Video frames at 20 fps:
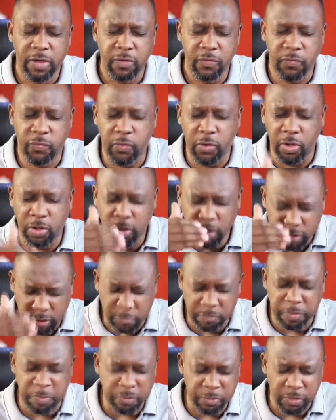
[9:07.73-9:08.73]
For
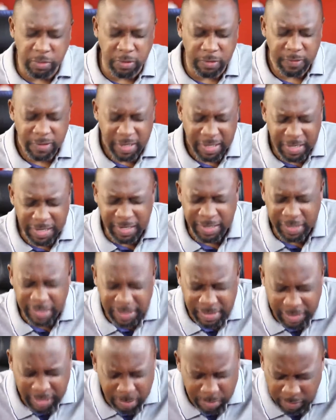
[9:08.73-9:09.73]
God's people, in the
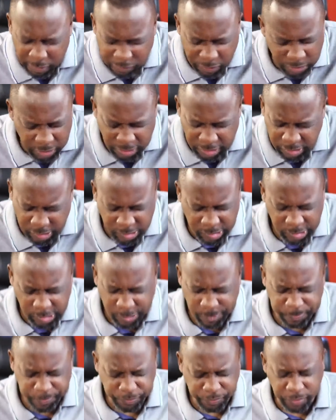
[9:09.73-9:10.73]
name of Jesus.